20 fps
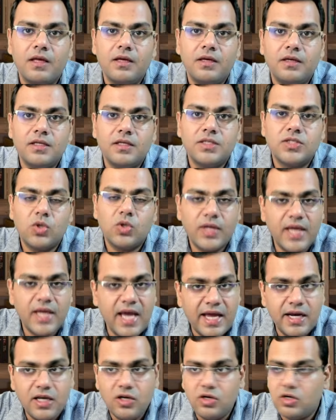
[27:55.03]
So
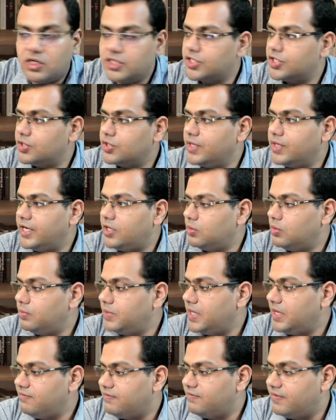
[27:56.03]
carrying cost, you need to
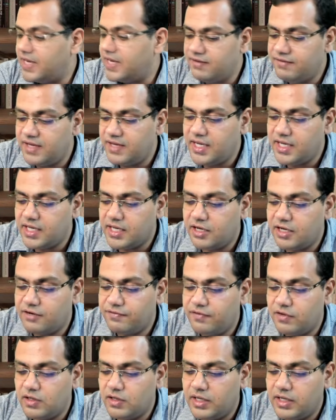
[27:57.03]
be very, very
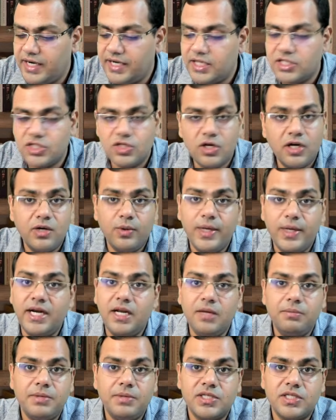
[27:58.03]
careful. It is not
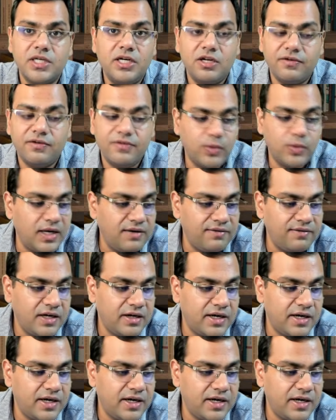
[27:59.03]
20% of 1,200